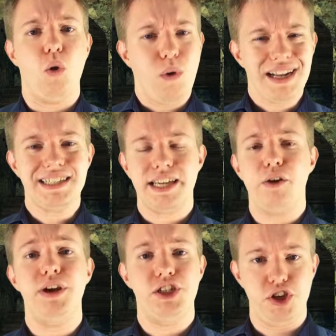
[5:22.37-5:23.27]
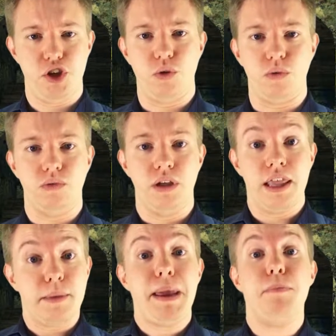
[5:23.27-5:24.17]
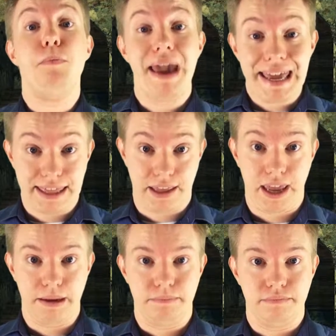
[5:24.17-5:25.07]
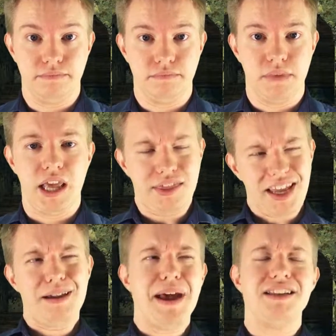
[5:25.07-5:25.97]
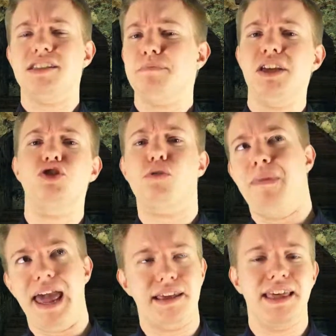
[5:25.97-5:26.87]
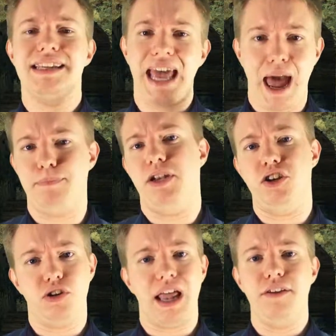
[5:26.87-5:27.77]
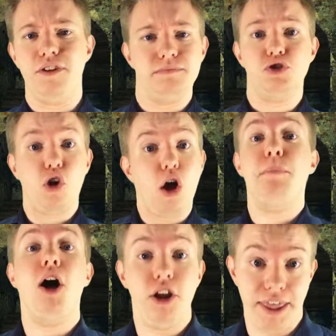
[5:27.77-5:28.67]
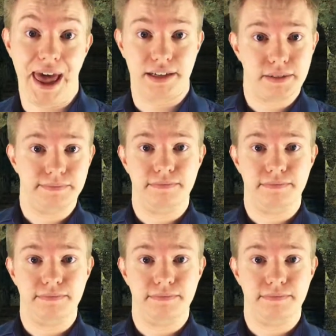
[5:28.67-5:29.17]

What is scary to you, the people making the game? Think about something traumatic that has happened in your life and draw upon that.